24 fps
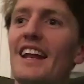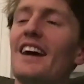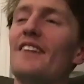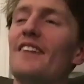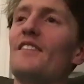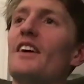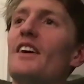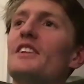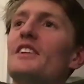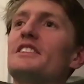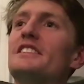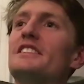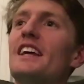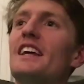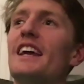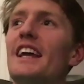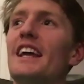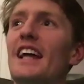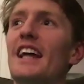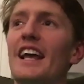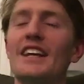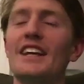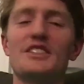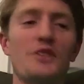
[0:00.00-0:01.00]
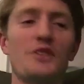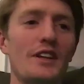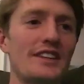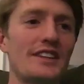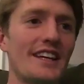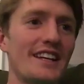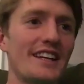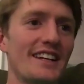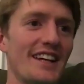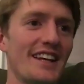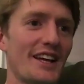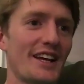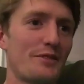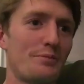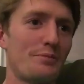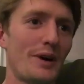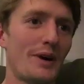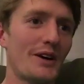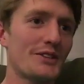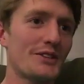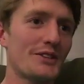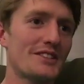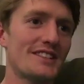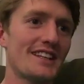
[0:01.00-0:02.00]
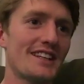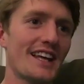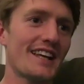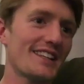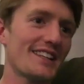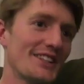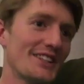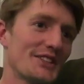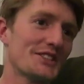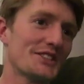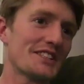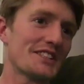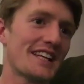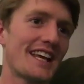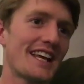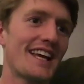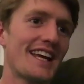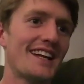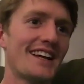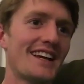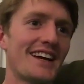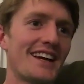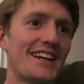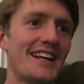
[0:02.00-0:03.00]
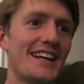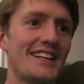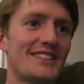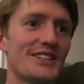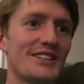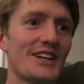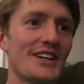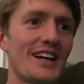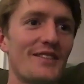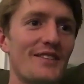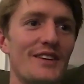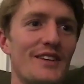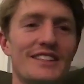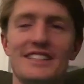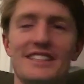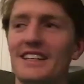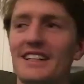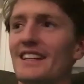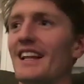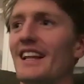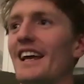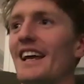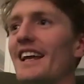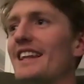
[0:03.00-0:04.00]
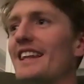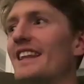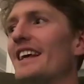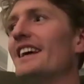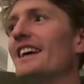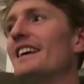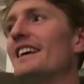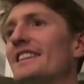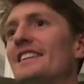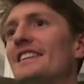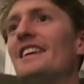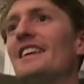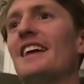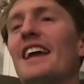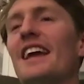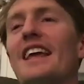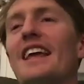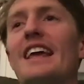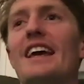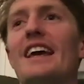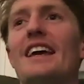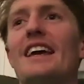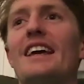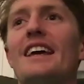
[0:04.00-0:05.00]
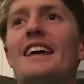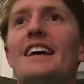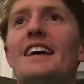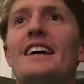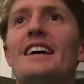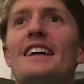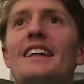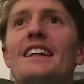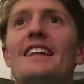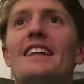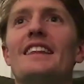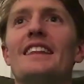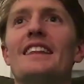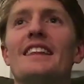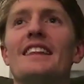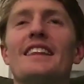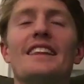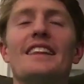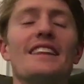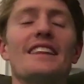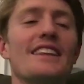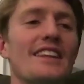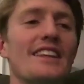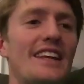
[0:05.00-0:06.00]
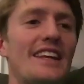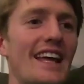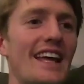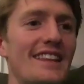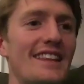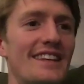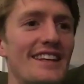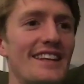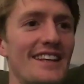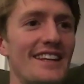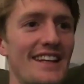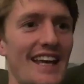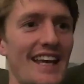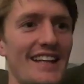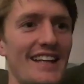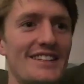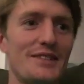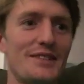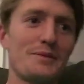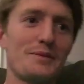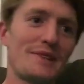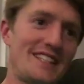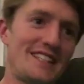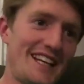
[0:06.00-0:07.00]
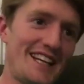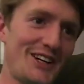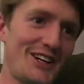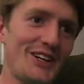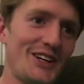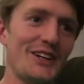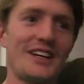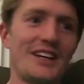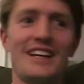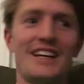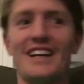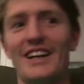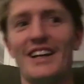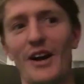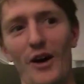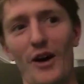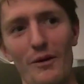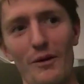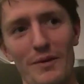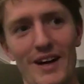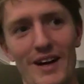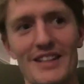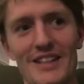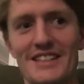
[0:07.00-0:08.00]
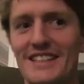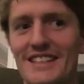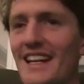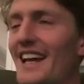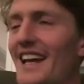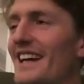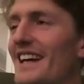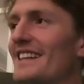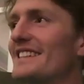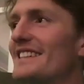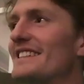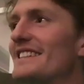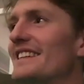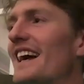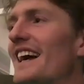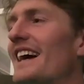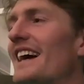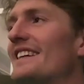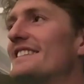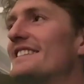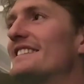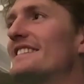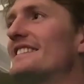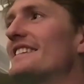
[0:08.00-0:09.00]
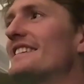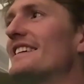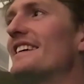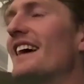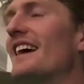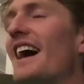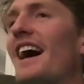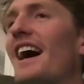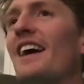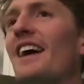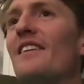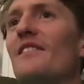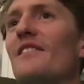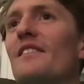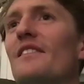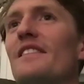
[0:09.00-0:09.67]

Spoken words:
up on stage, like it's one thing to like post like a little skit on Instagram. It's to get some material, go up on stage. That's I